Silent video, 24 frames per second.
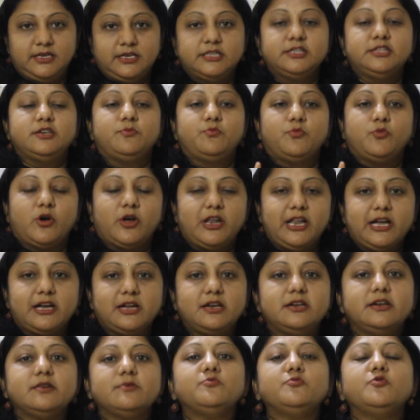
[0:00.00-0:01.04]
The
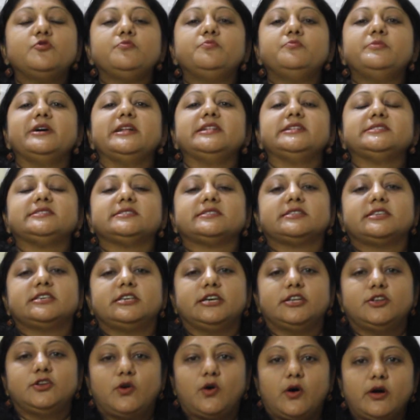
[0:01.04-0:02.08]
molecular movements
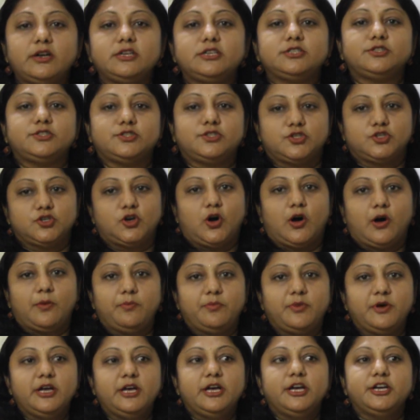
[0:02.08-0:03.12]
cannot stop
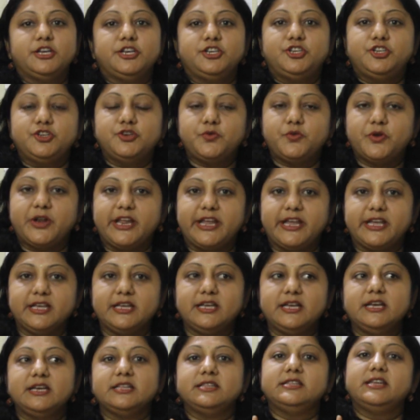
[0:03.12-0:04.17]
during
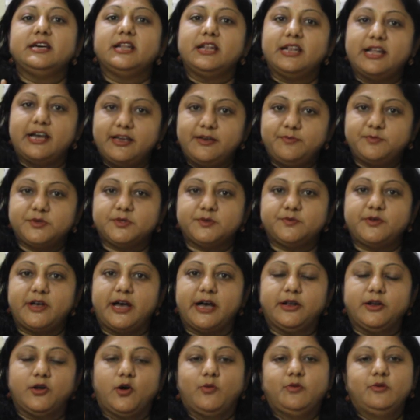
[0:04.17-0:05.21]
the
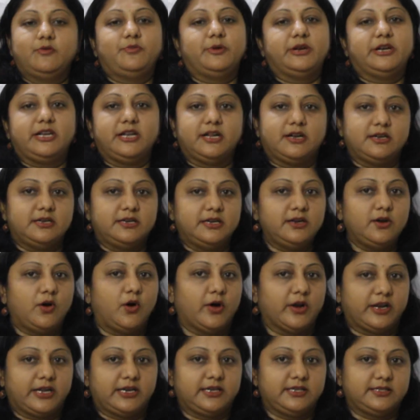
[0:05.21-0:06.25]
lifespan of a particular
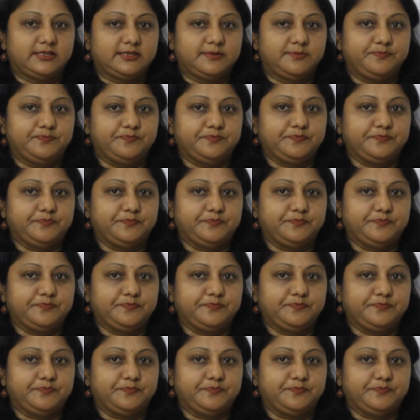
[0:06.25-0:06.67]
organism.